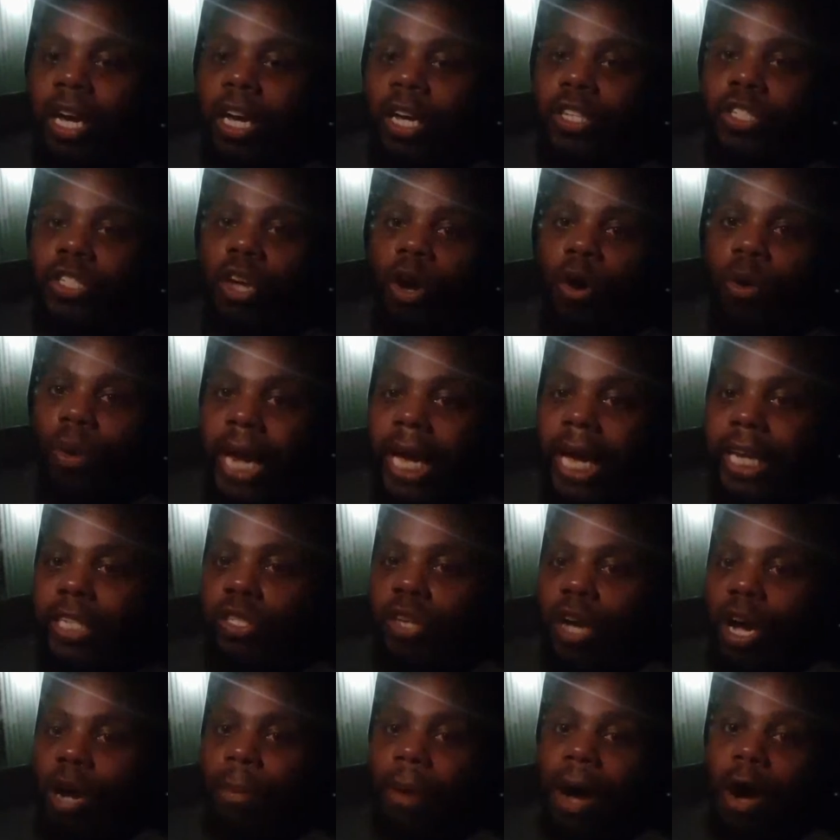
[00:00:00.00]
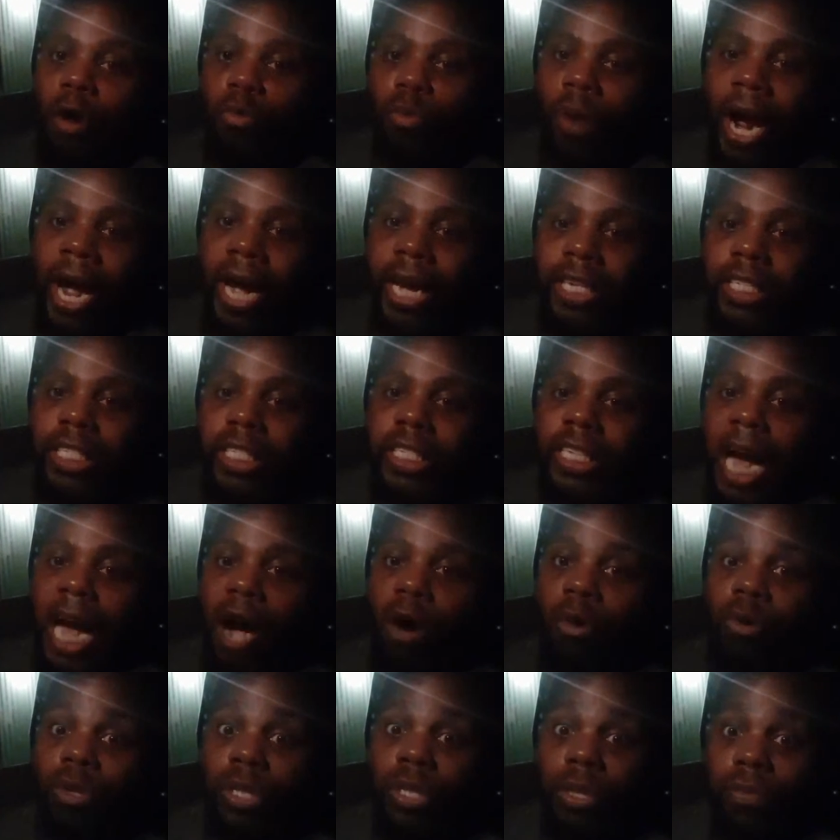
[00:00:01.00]
So when they talk about rain
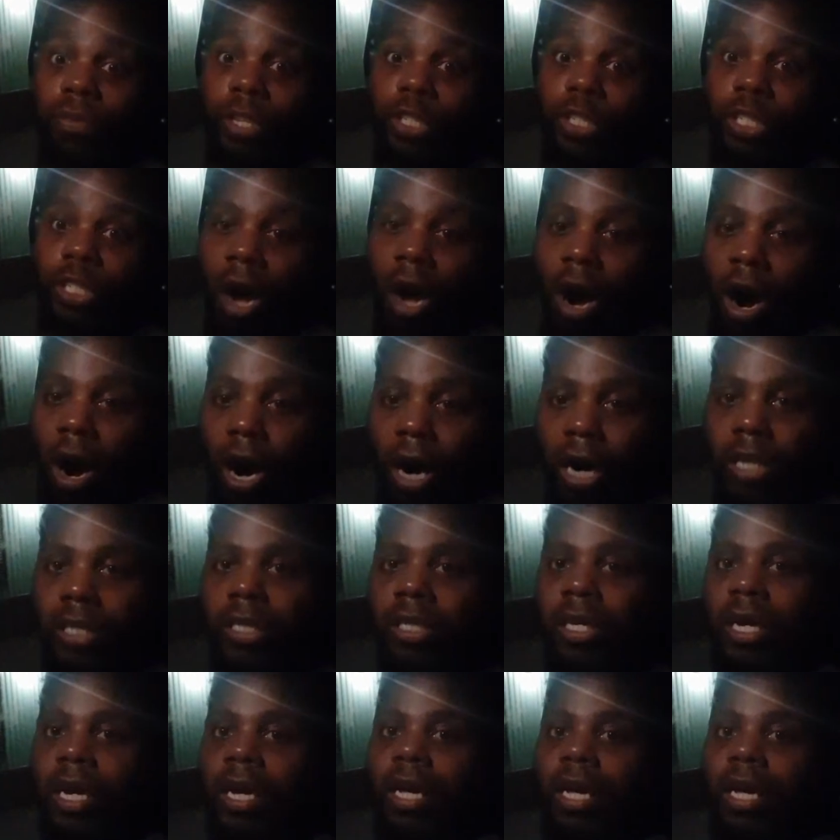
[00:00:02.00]
showers of the stars,